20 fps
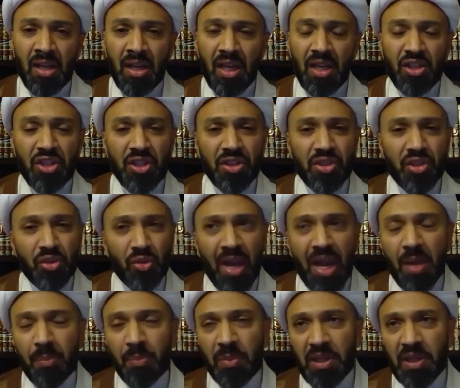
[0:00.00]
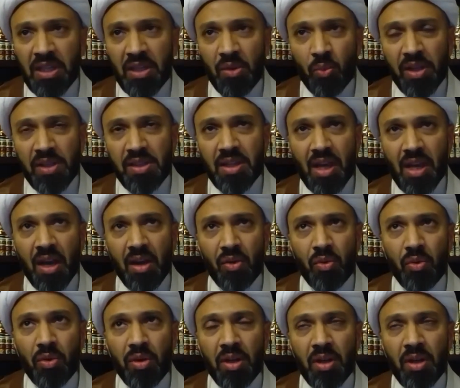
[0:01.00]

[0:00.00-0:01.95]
It just so happened he went out